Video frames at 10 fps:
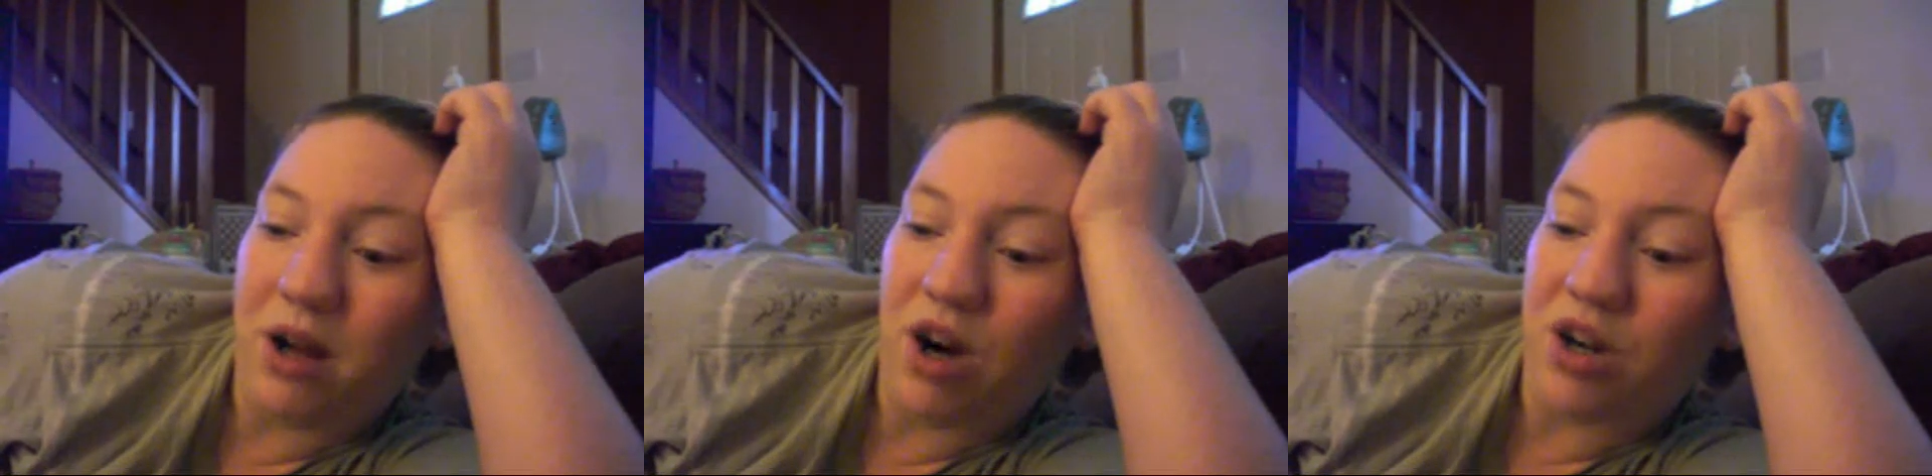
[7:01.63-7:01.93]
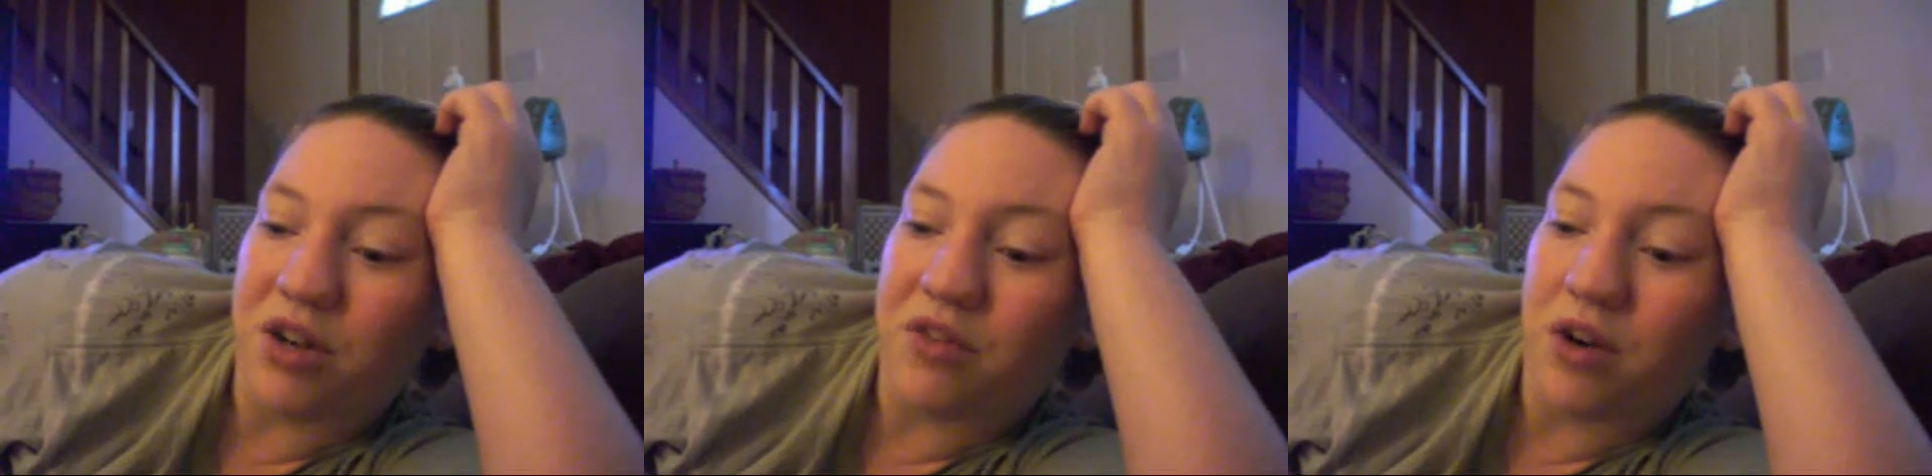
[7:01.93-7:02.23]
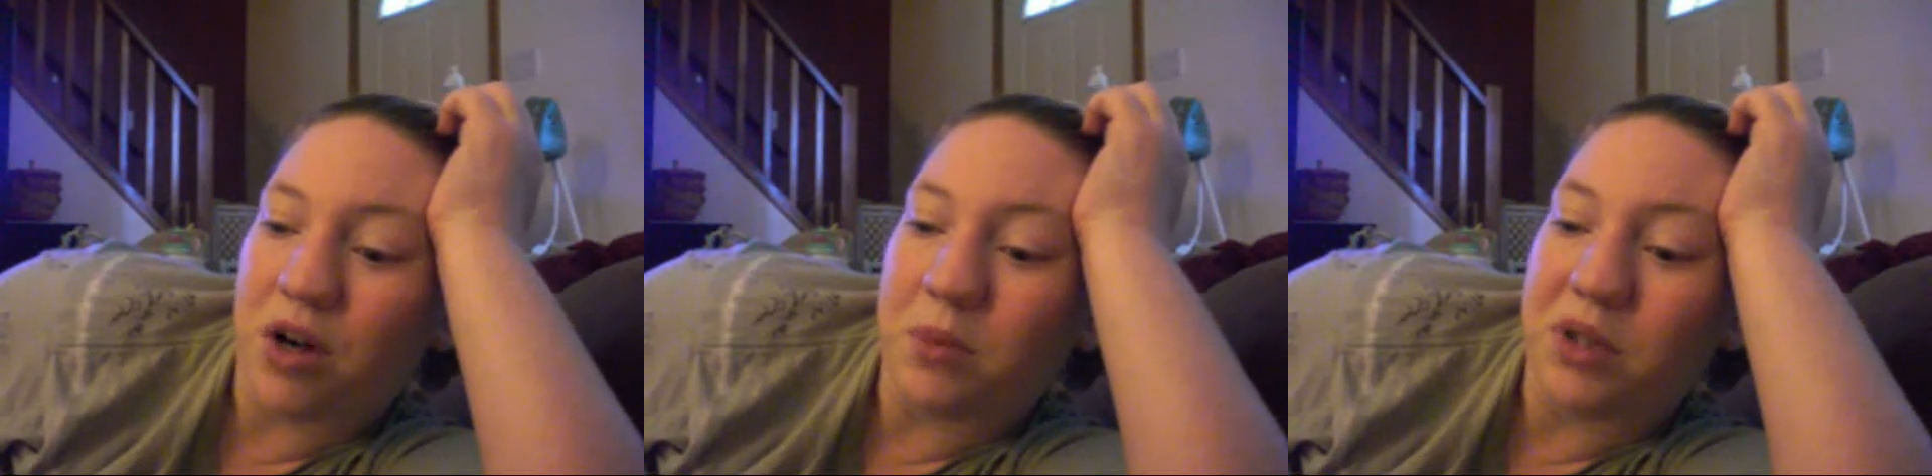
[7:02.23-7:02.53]
bit harder
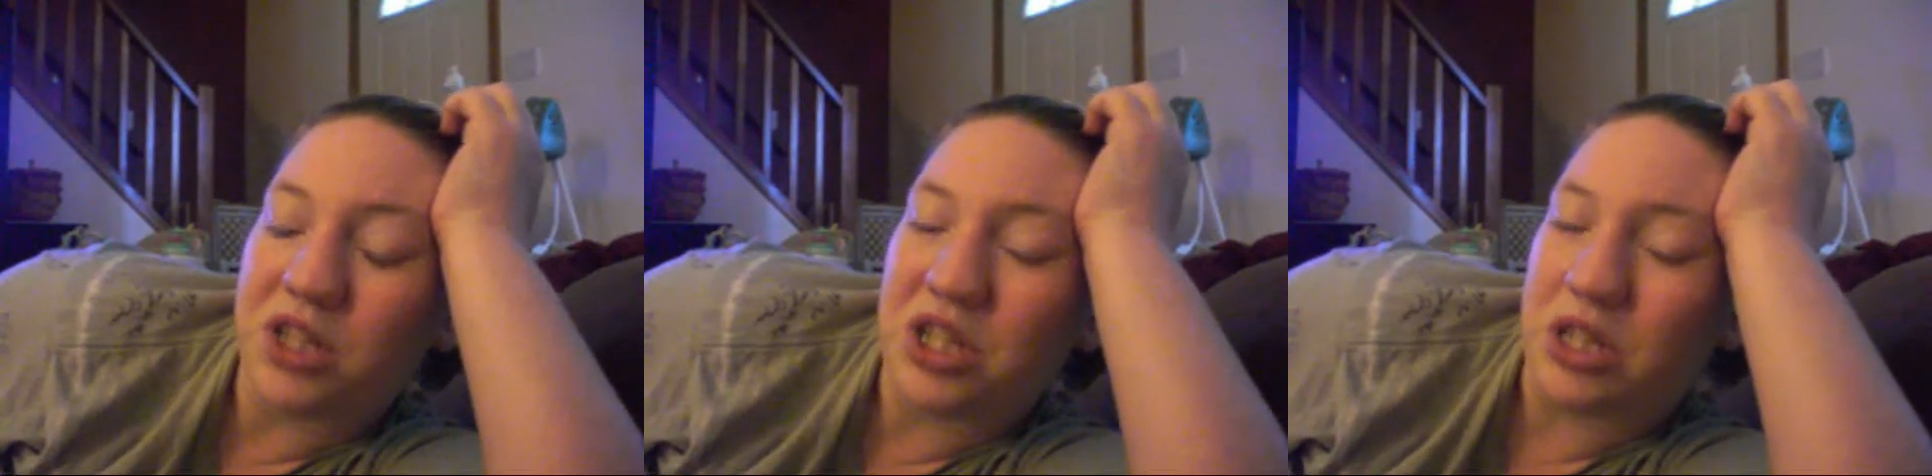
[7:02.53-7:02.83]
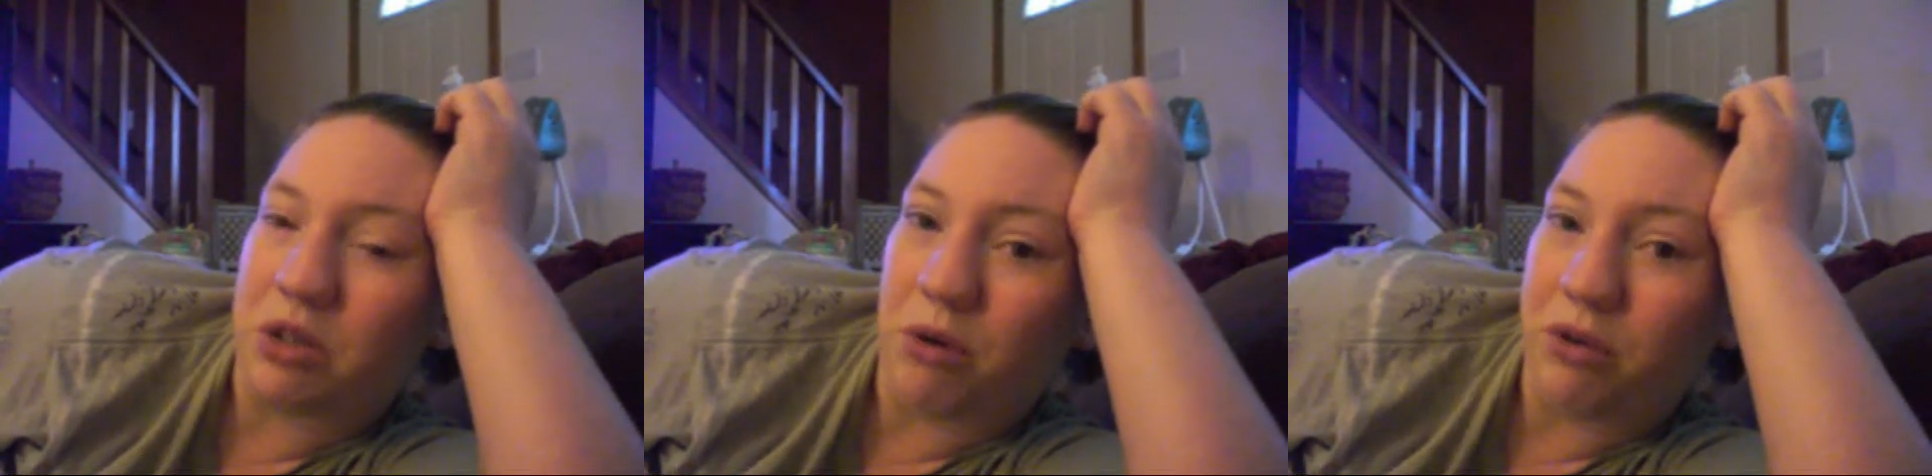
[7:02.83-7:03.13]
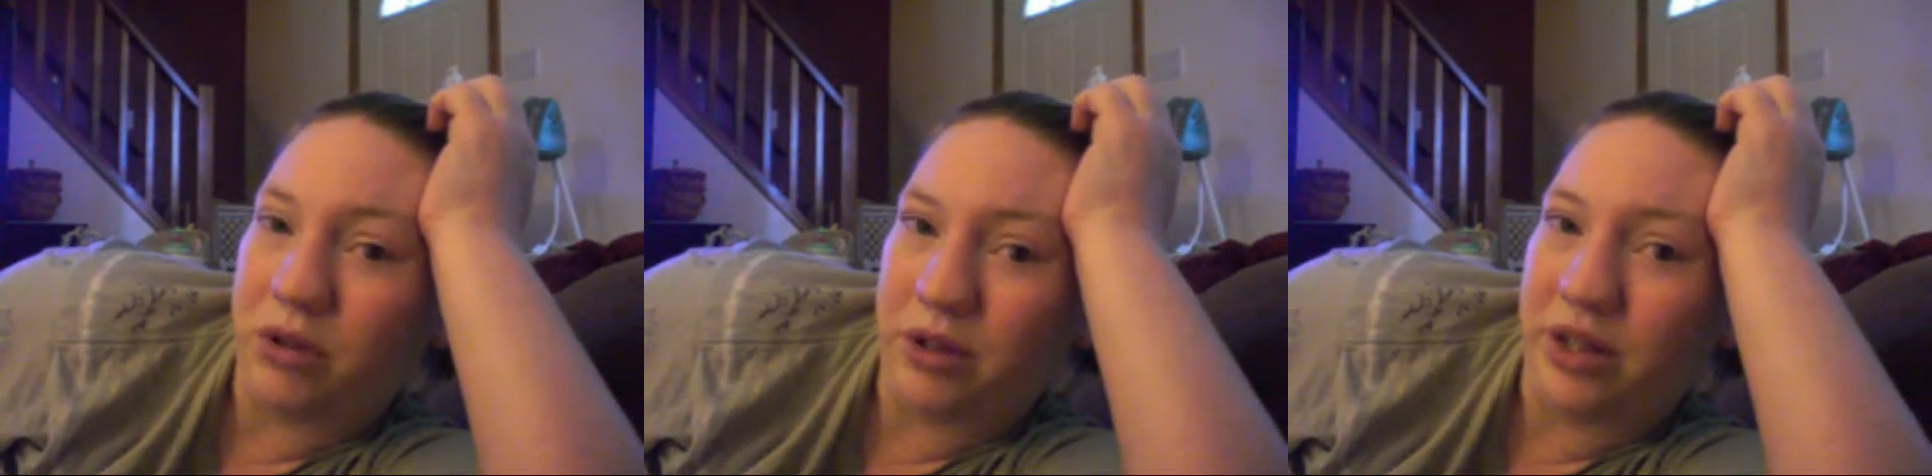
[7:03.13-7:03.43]
for her because she's
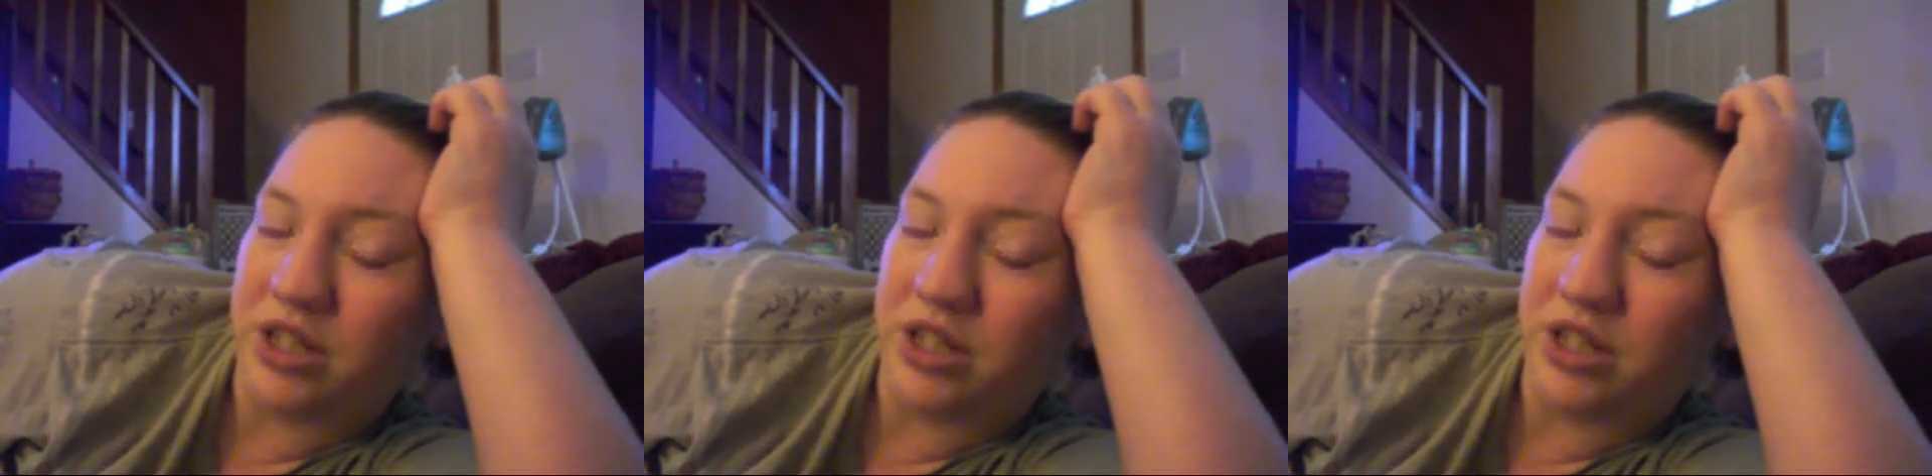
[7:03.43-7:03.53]
older